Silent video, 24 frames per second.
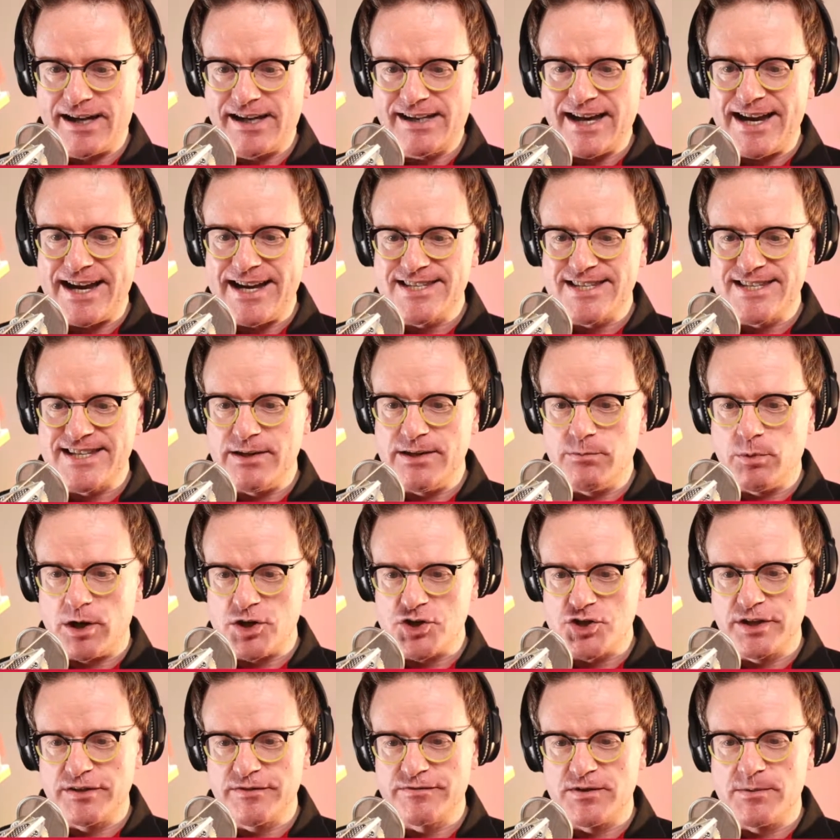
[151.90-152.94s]
Katie
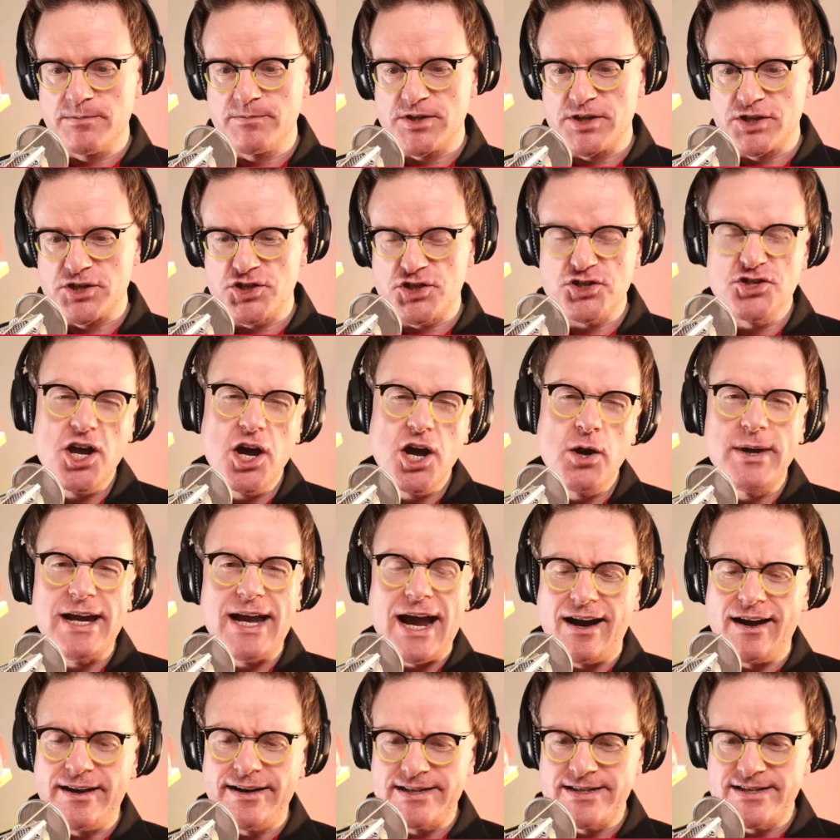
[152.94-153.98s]
watching from the
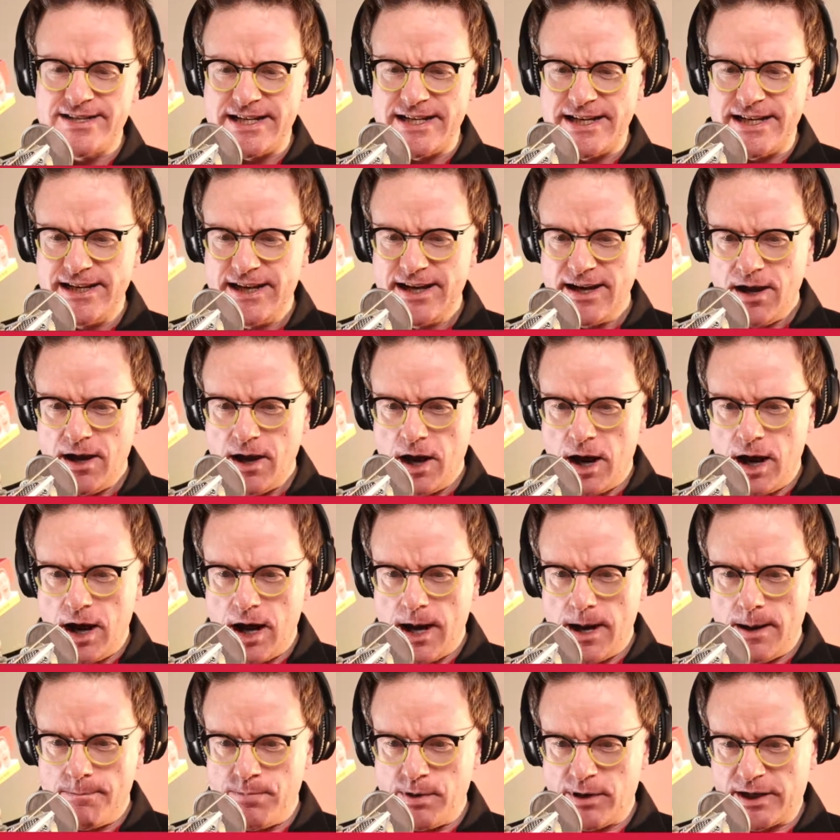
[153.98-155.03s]
snowy, icy
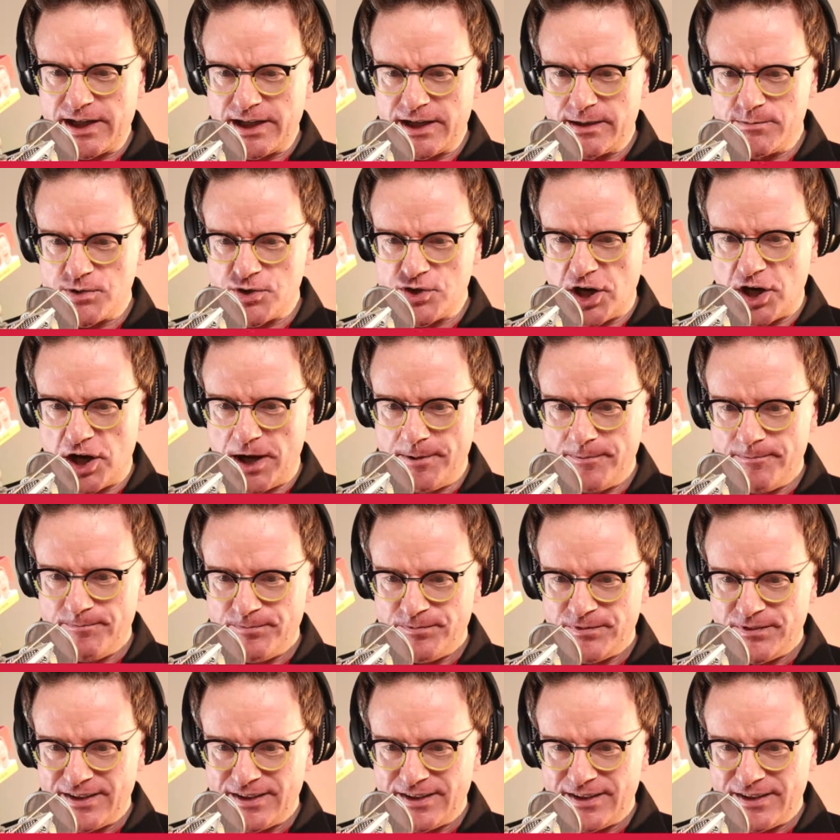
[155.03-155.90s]
Buckinghamshire.